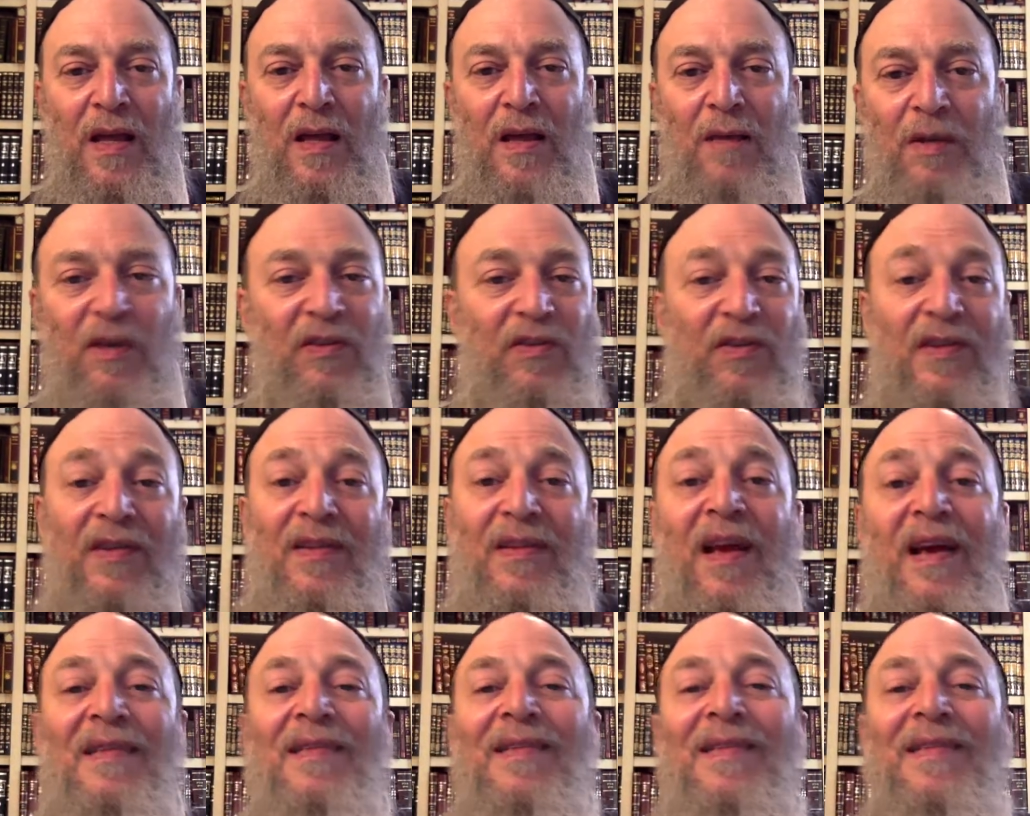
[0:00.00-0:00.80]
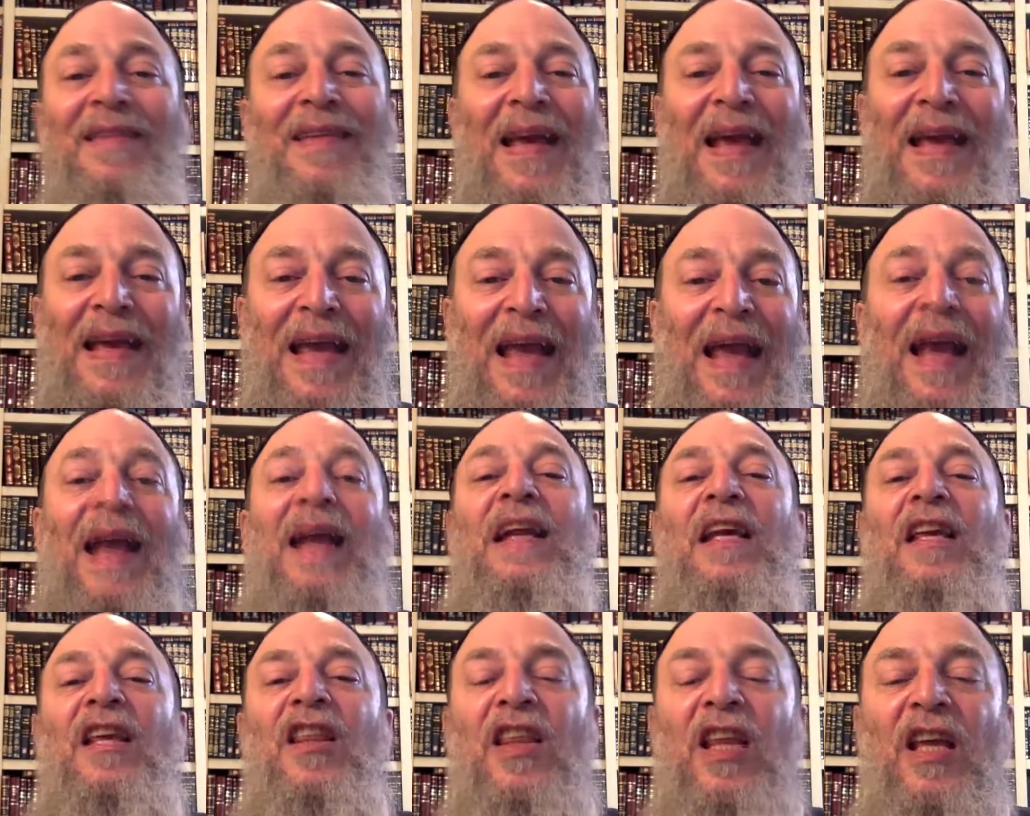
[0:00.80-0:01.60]
because it doesn't take
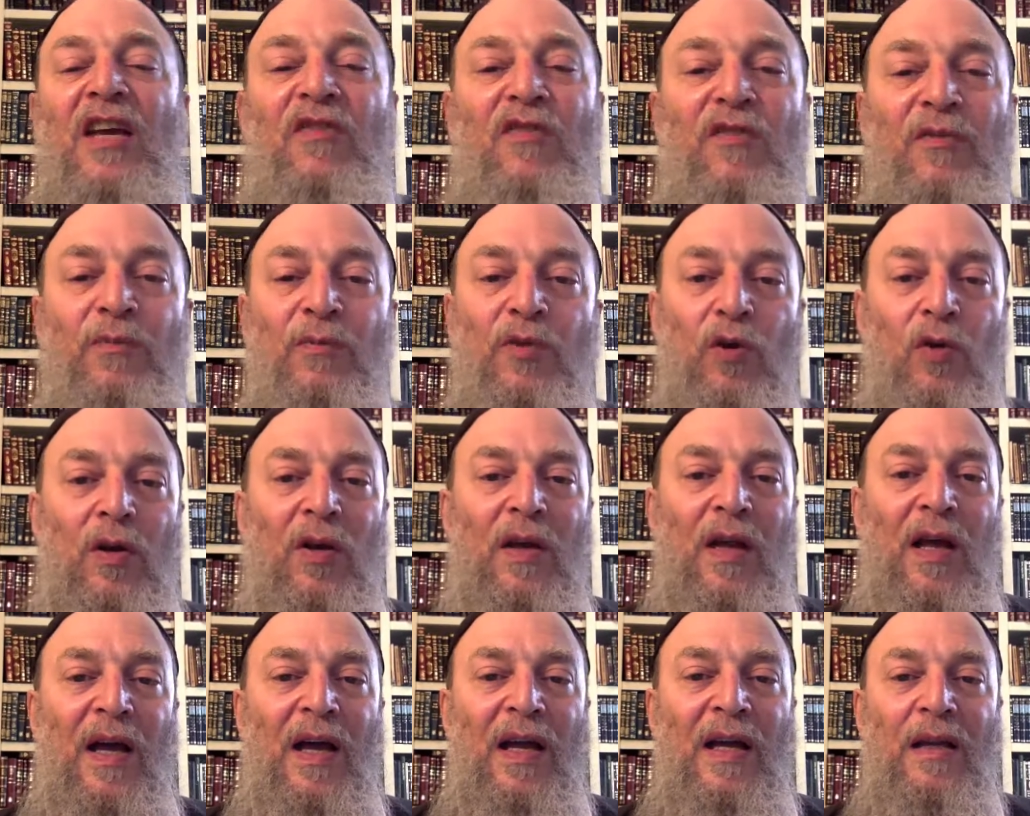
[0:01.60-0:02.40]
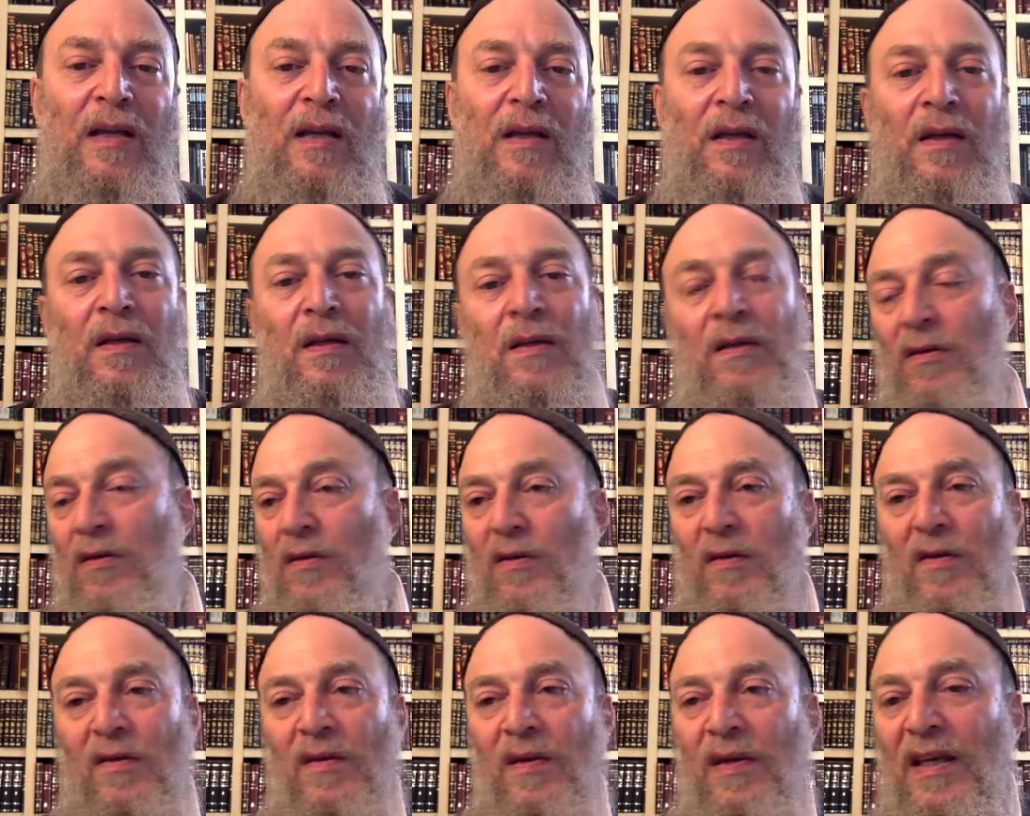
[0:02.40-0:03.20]
anything from your light
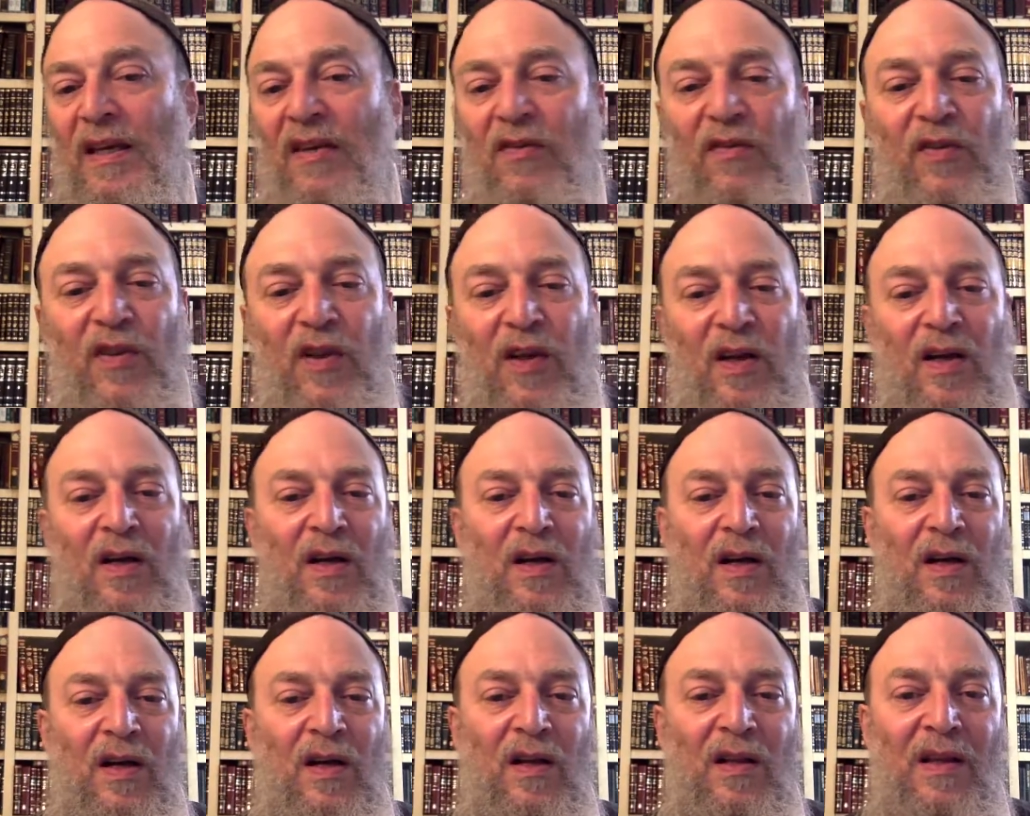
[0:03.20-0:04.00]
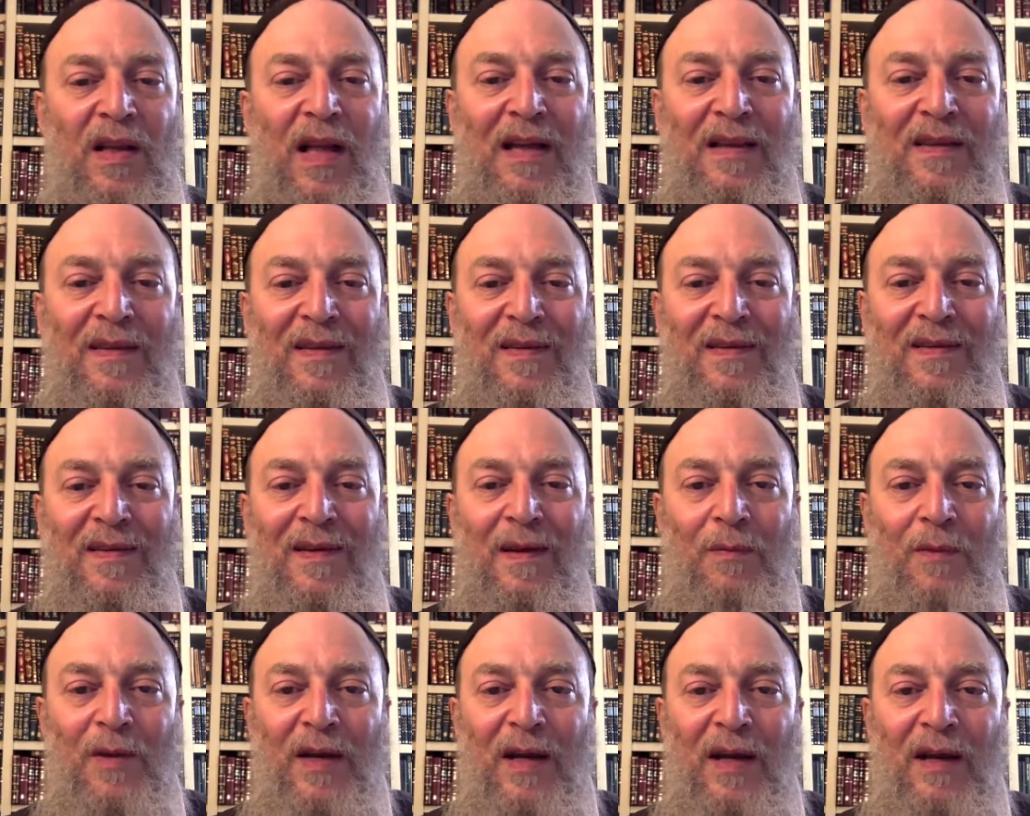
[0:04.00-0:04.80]
to give a light to
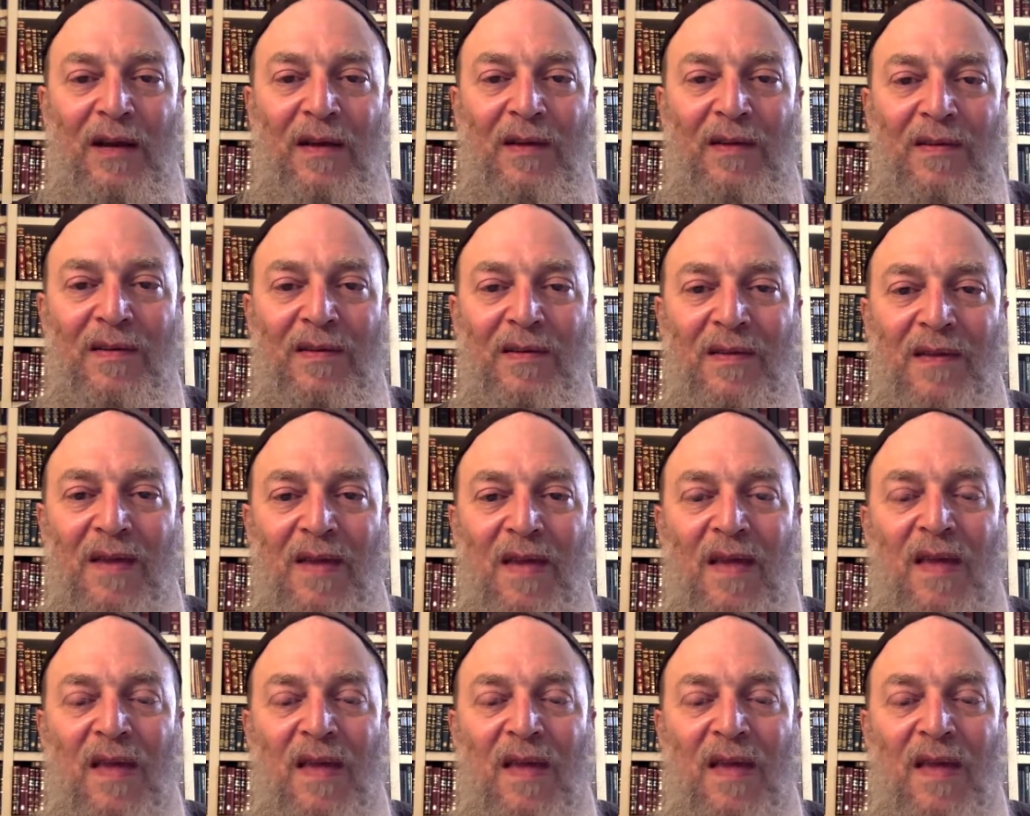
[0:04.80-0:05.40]
someone else.